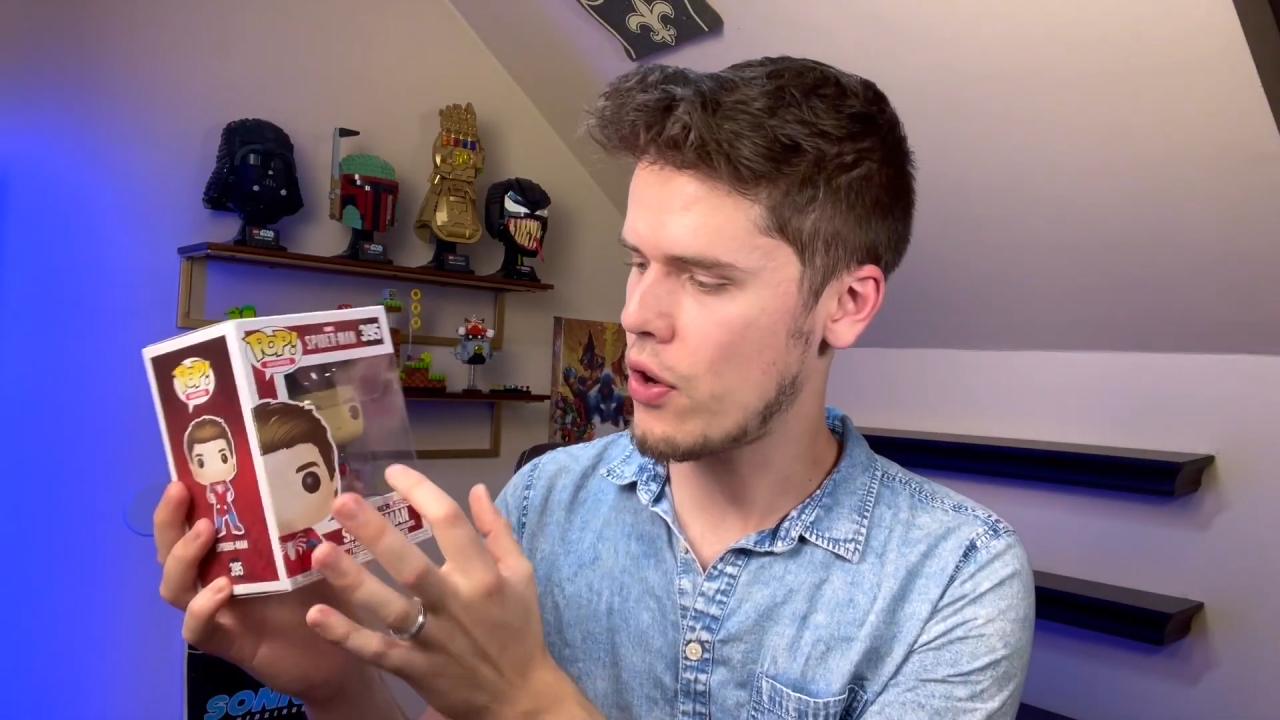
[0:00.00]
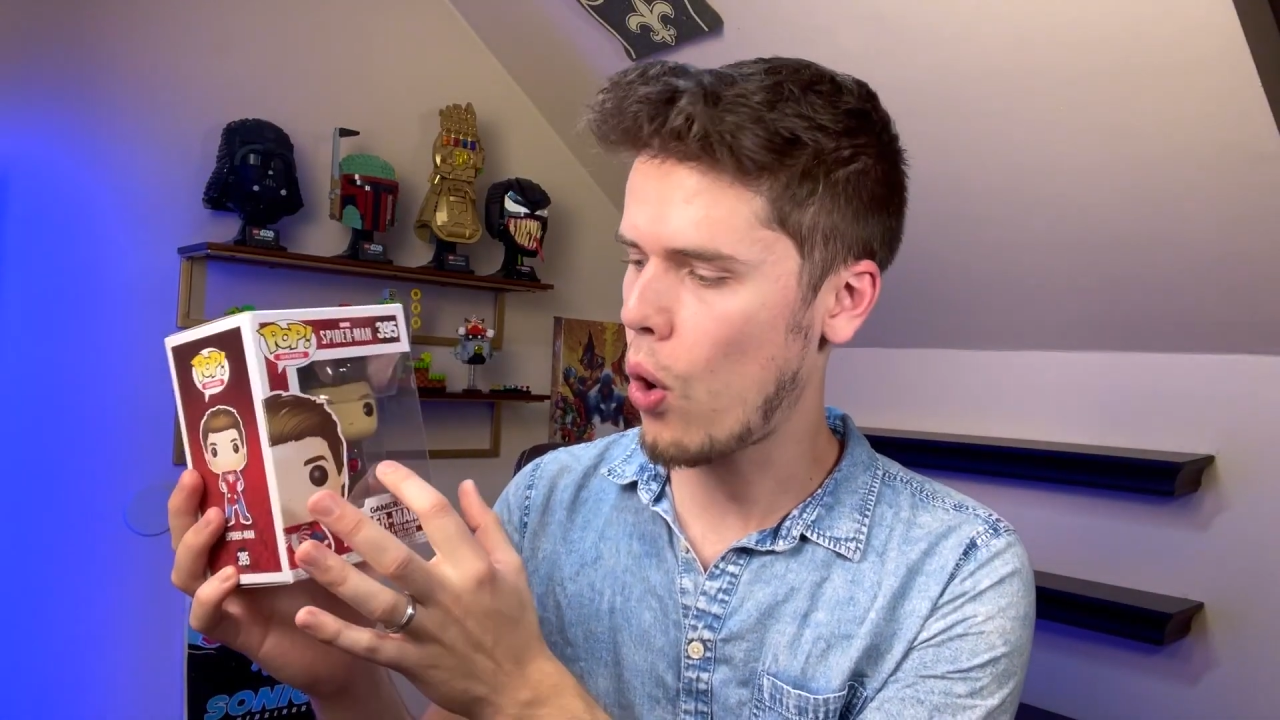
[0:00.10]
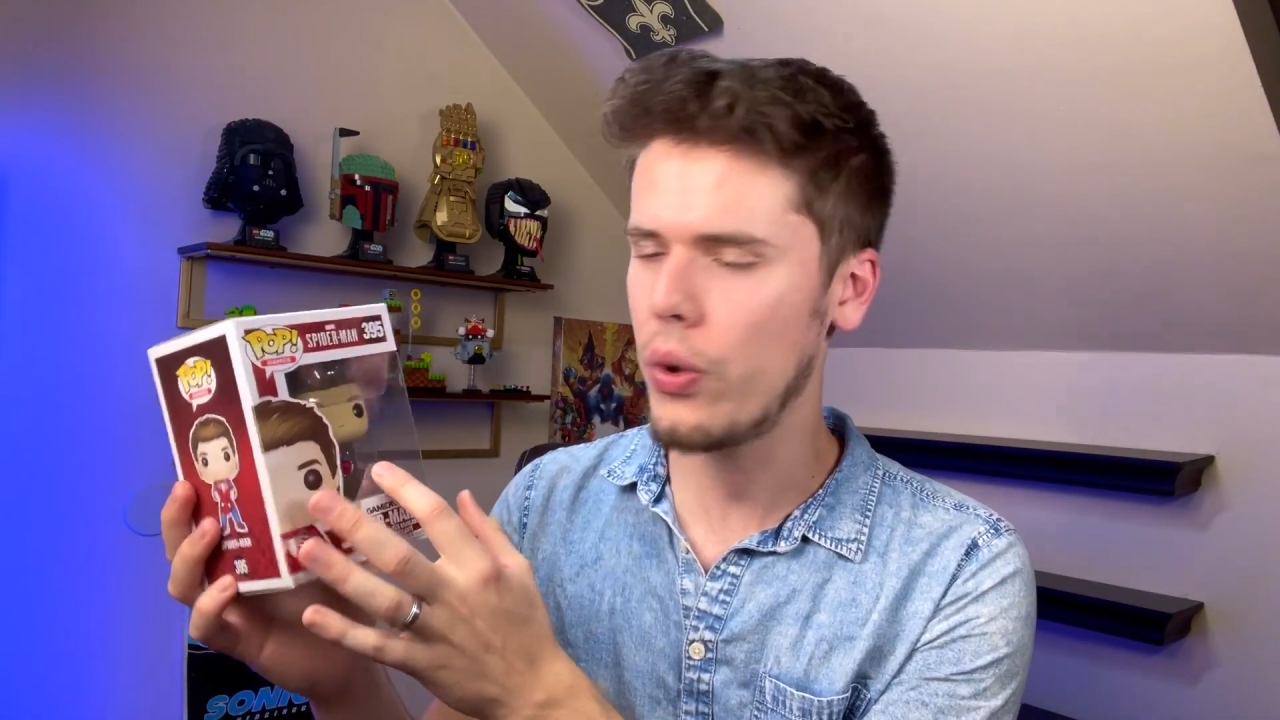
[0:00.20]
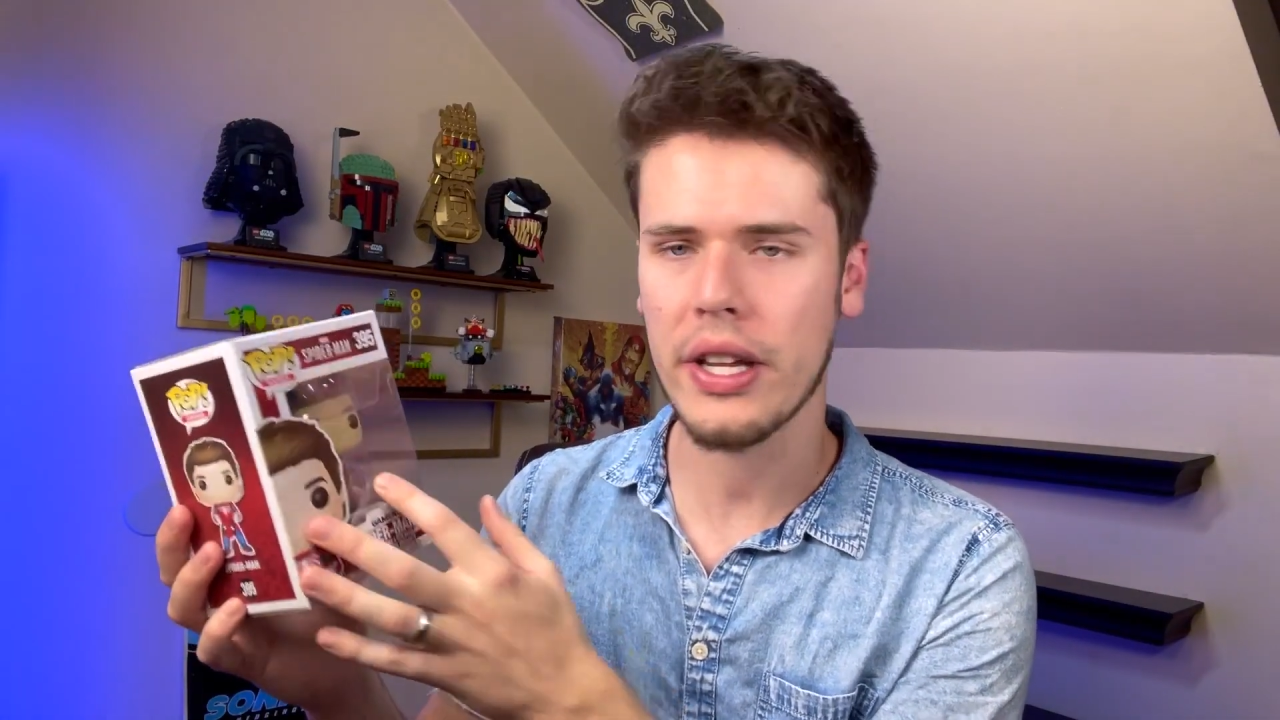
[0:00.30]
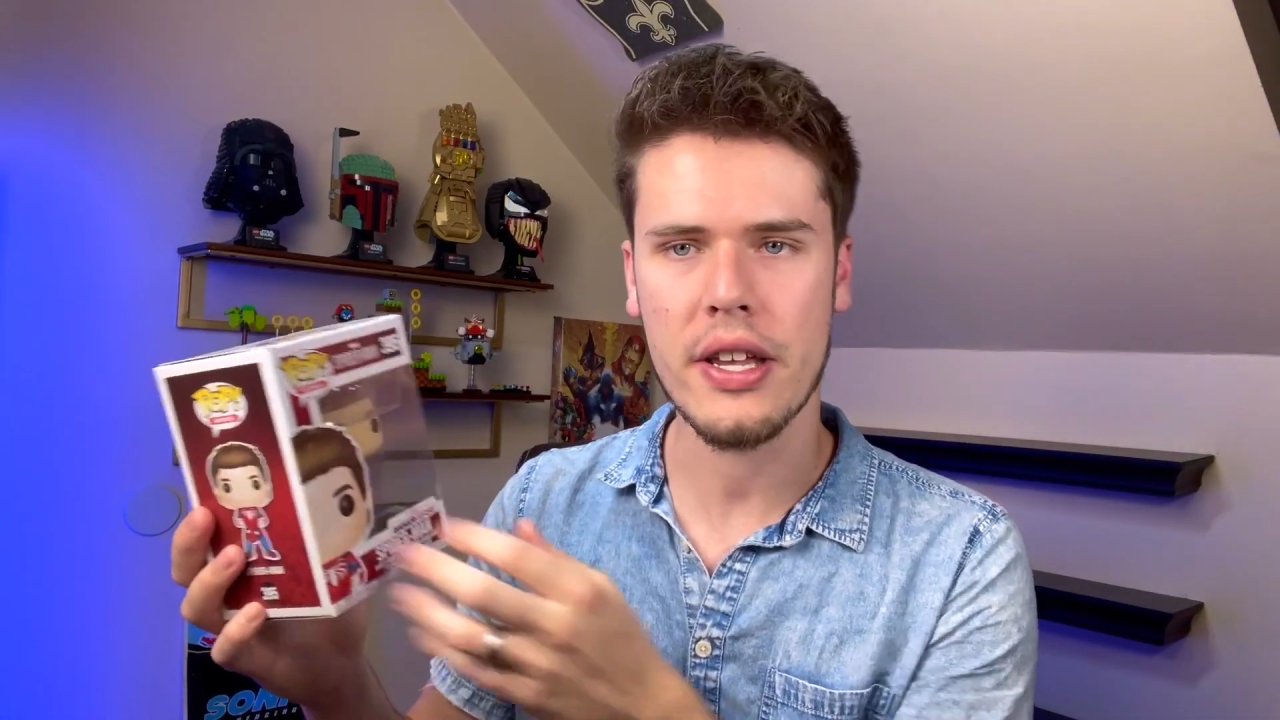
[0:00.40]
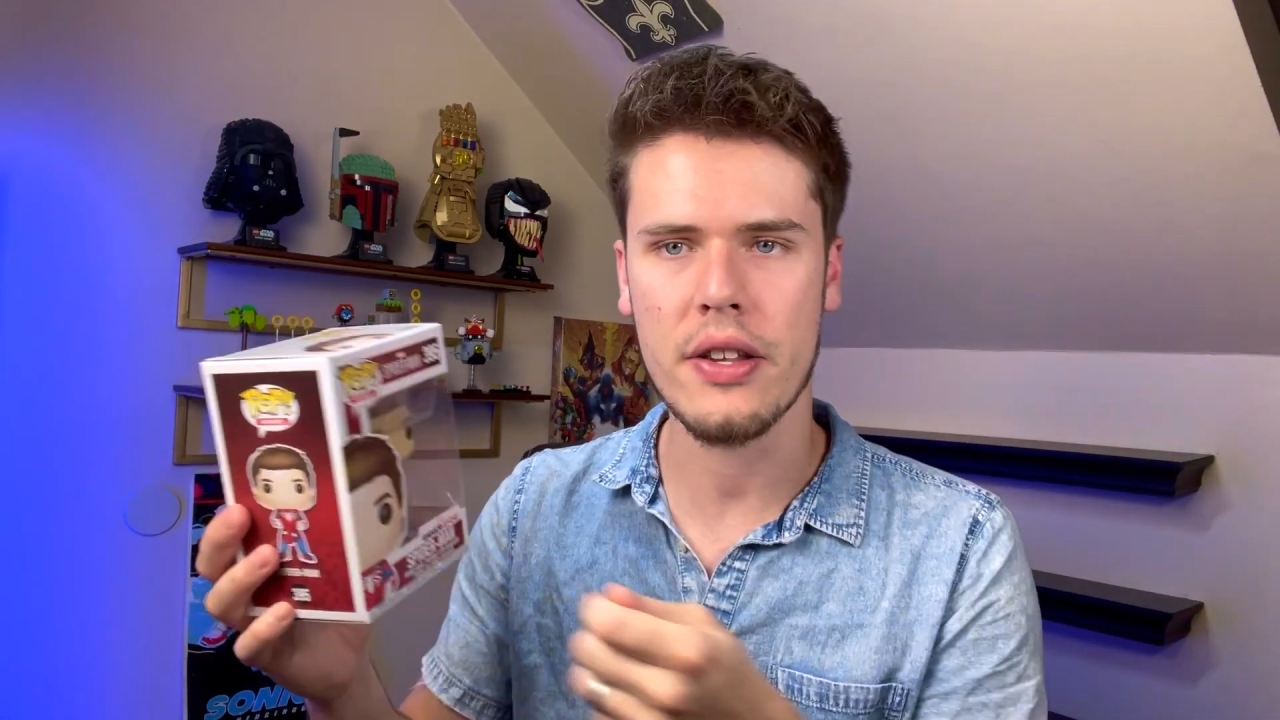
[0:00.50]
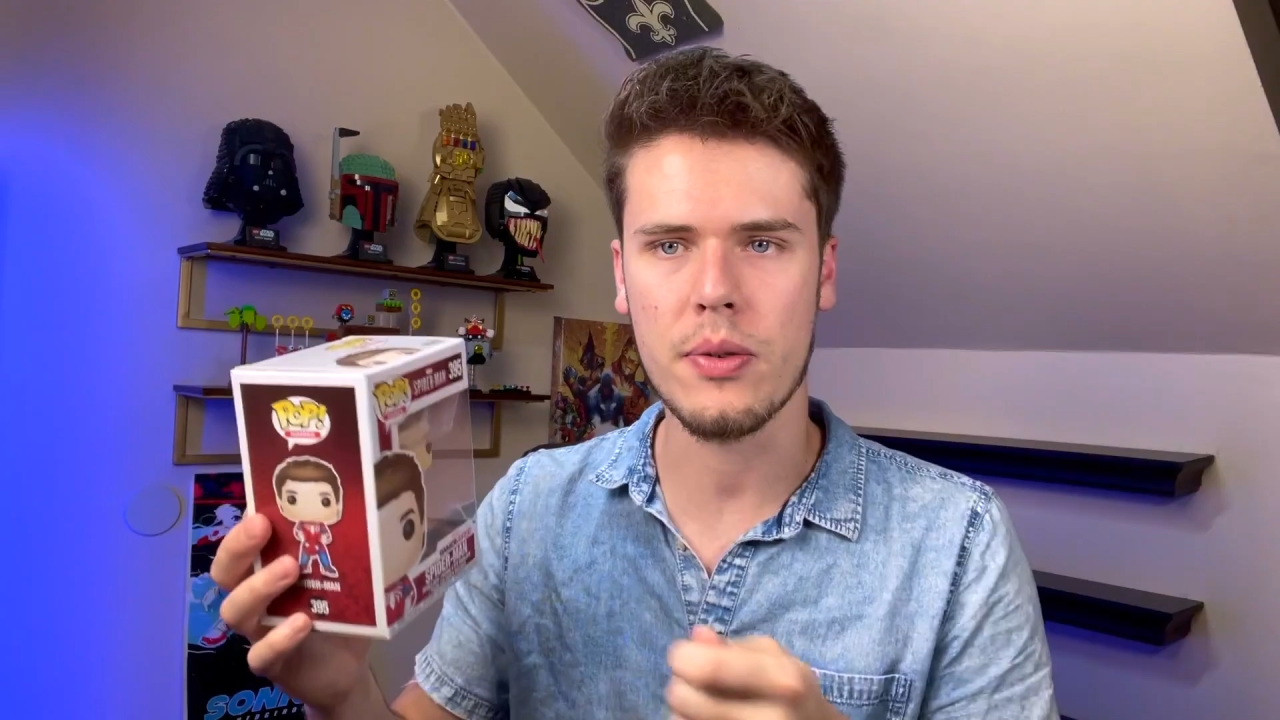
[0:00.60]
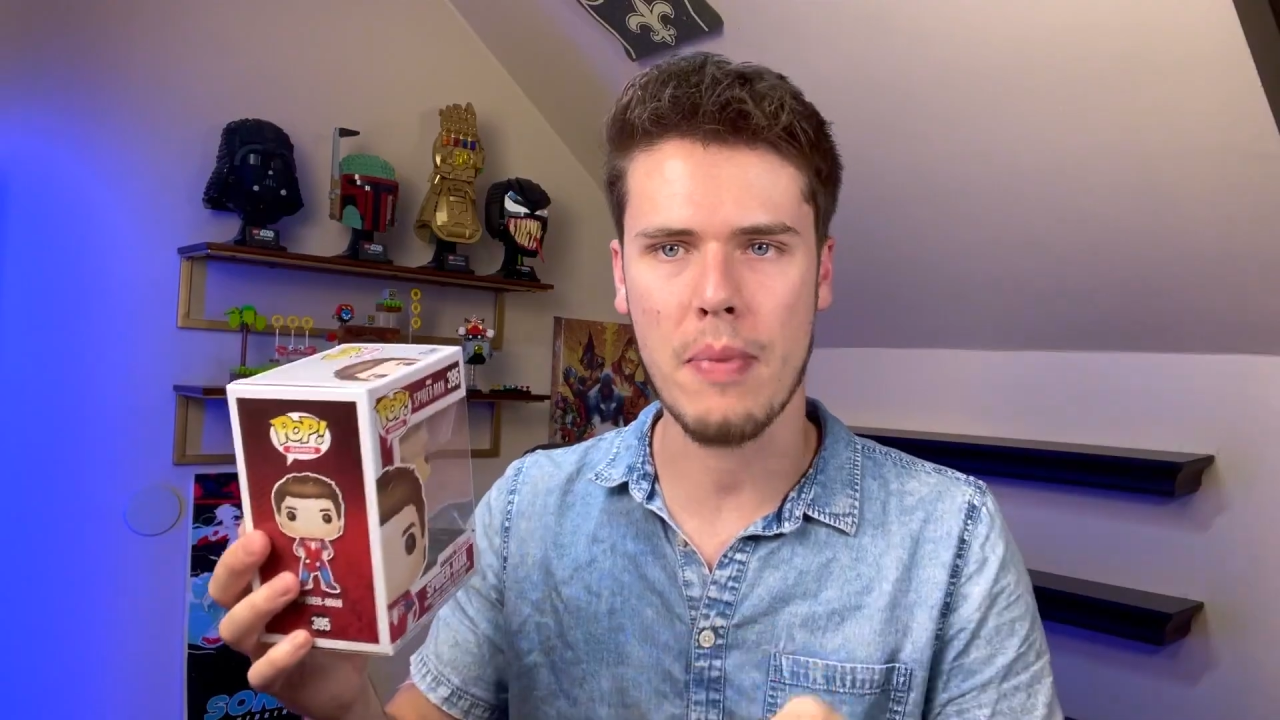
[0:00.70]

holding his